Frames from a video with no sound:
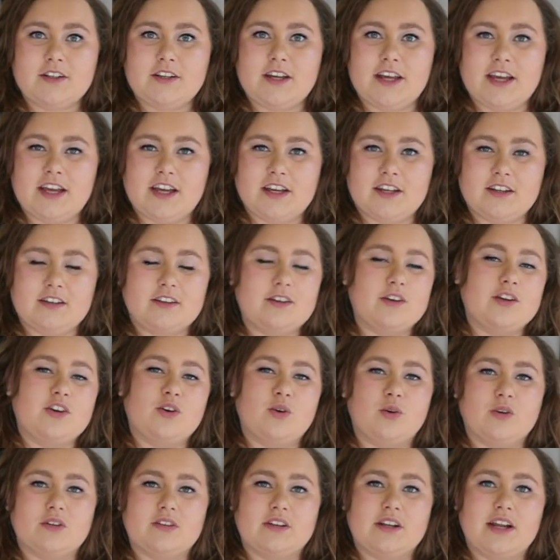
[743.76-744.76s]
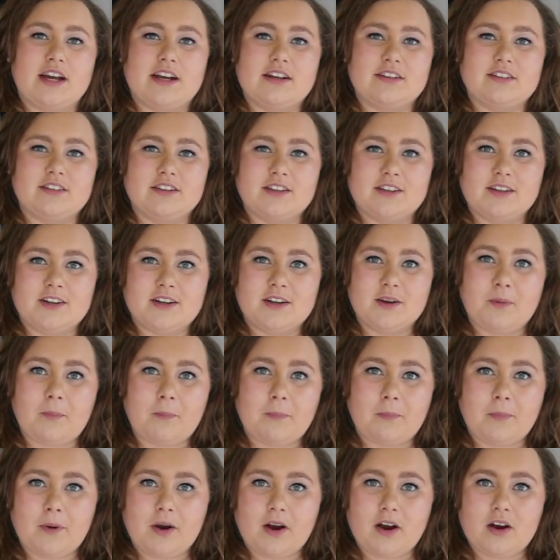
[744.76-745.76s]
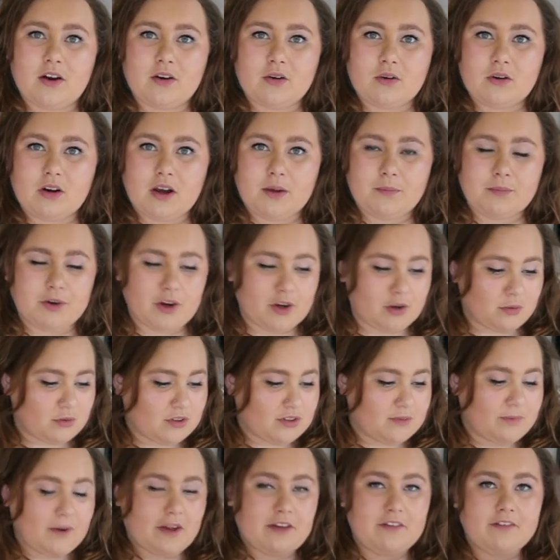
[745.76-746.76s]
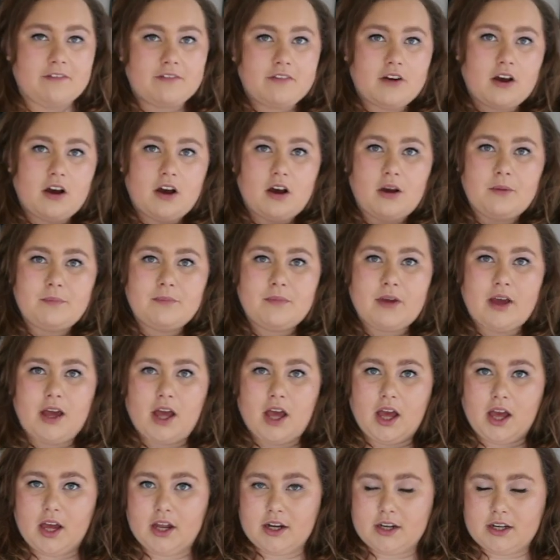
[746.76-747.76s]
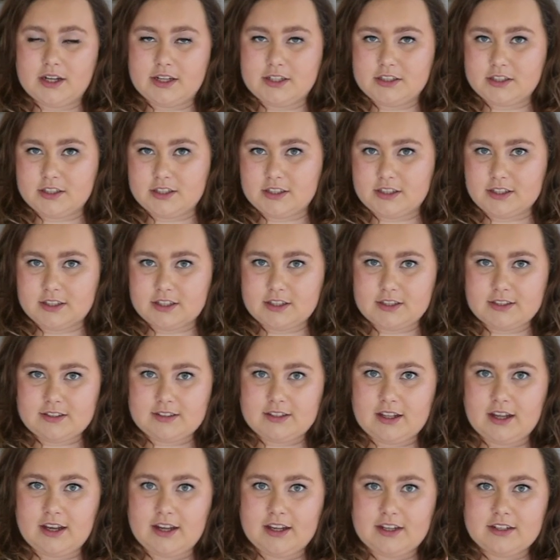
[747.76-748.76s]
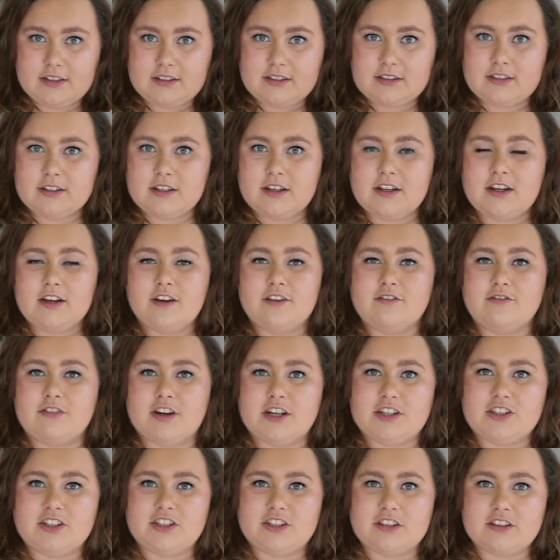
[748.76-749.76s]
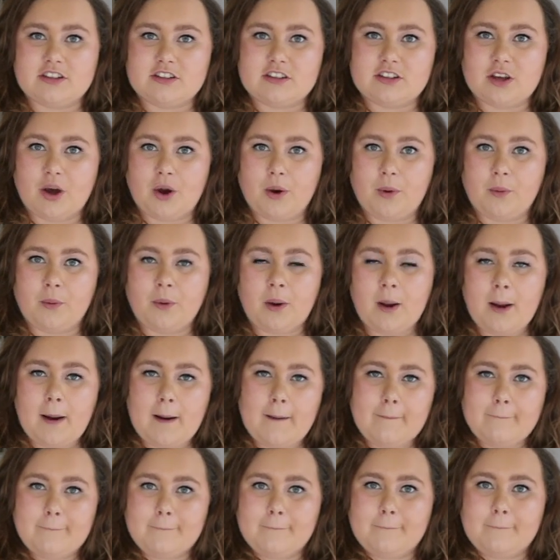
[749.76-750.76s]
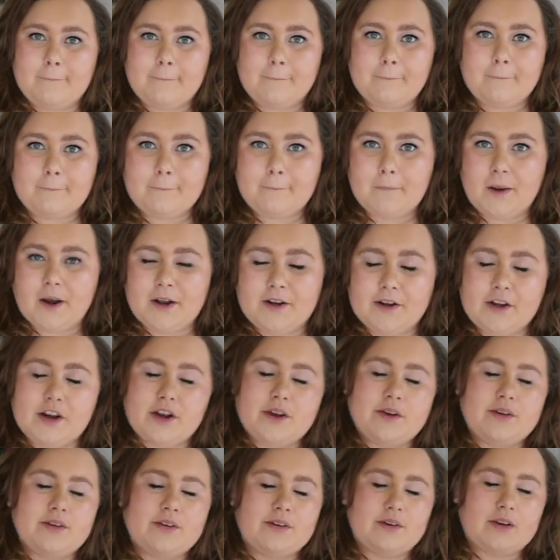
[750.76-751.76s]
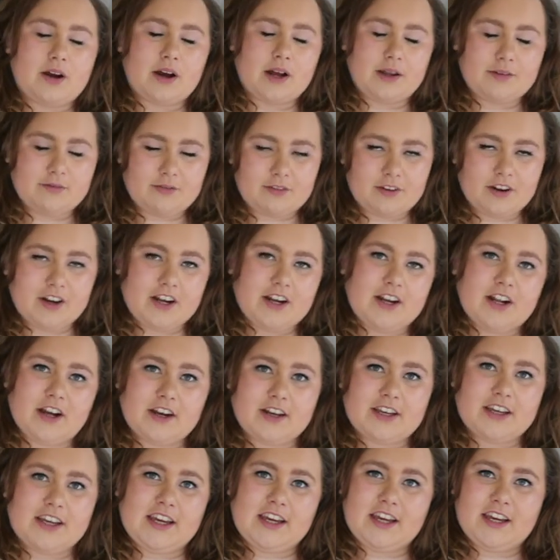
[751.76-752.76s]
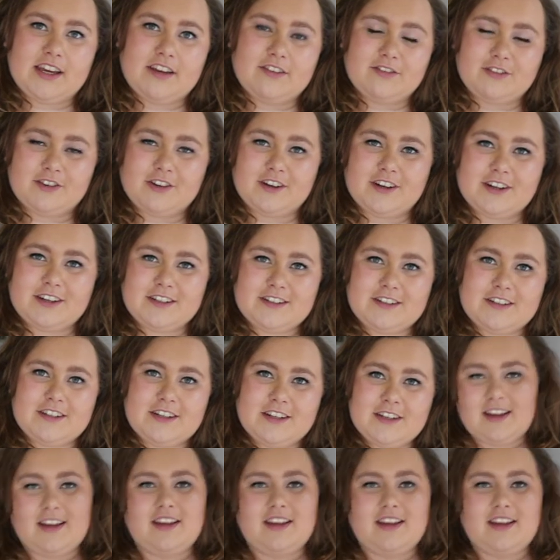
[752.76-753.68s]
it caused an accident. But all I broke was my thumb and had a slight fractured skull. I know I'm very lucky for it.